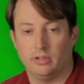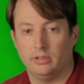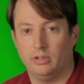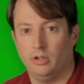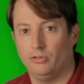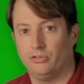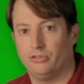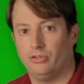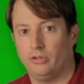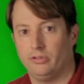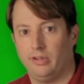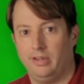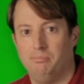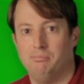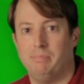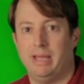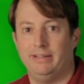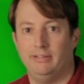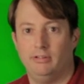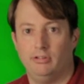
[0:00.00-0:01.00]
and not sodding
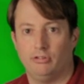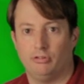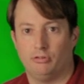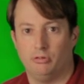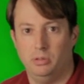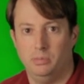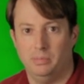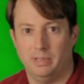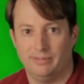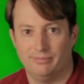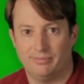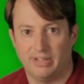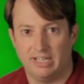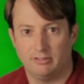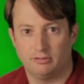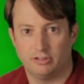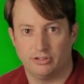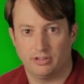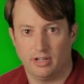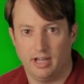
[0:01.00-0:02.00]
men's grooming
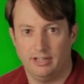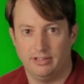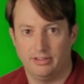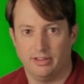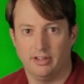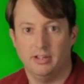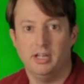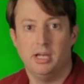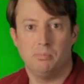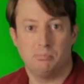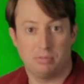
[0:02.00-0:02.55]
vouchers either.